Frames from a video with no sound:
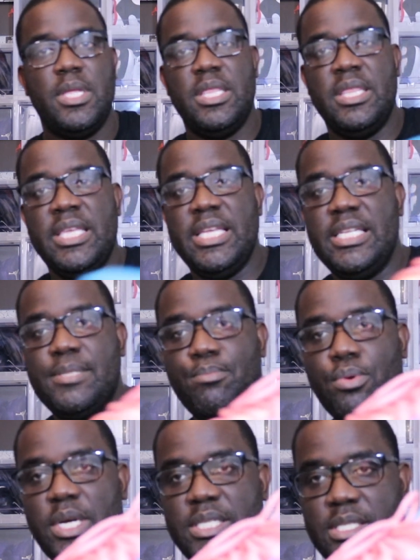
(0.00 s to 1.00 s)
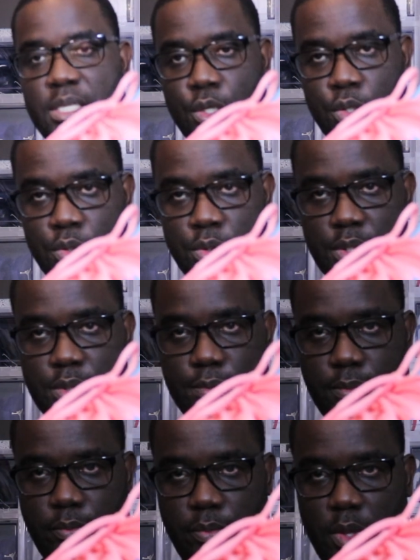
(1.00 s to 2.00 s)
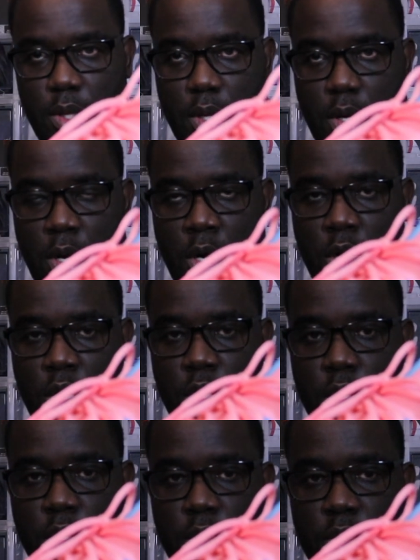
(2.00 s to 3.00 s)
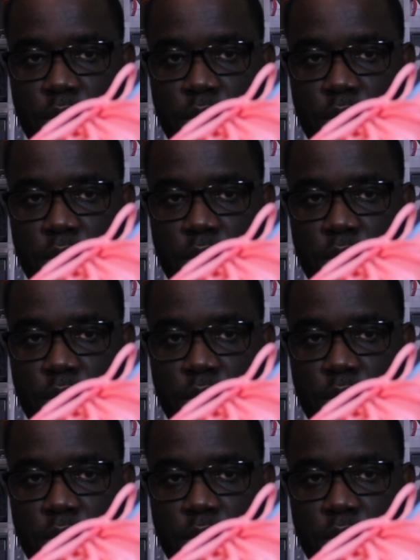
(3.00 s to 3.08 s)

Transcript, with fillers: these Prestos are